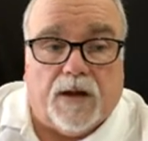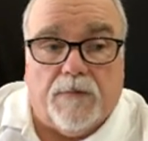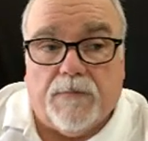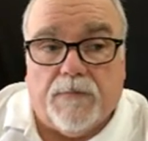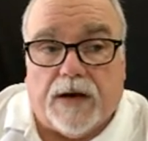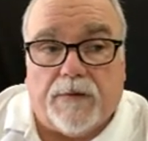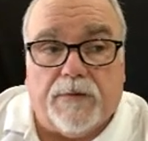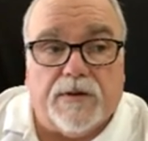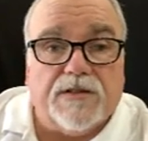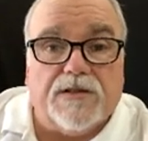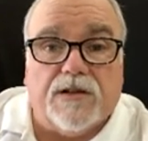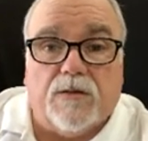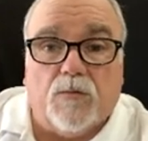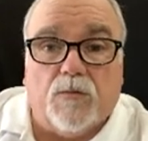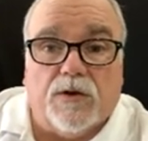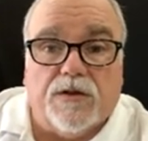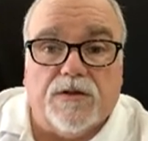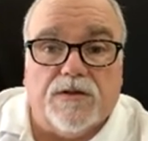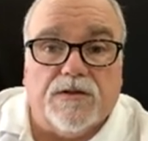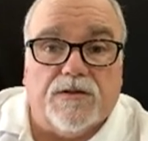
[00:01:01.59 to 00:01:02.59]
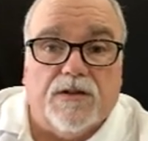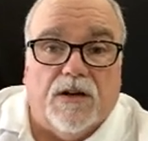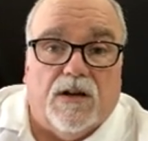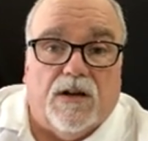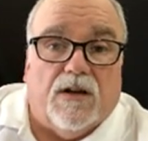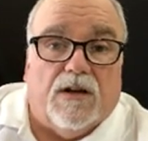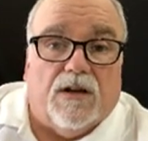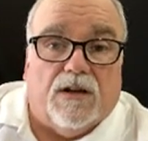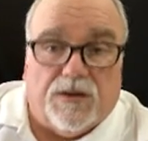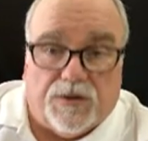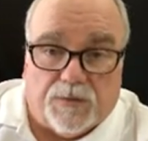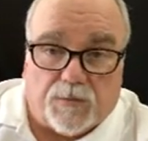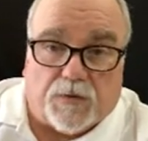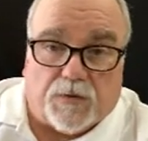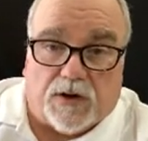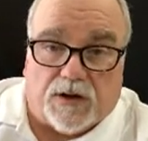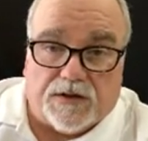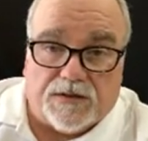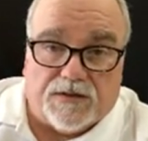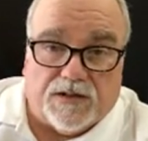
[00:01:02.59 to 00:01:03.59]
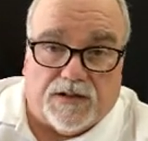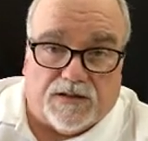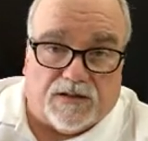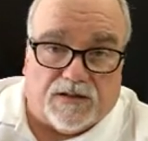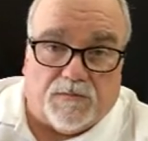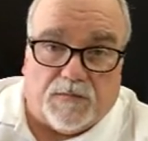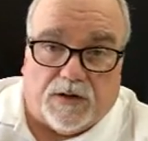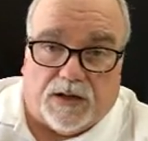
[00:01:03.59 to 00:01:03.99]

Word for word: Maybe someone's in the process of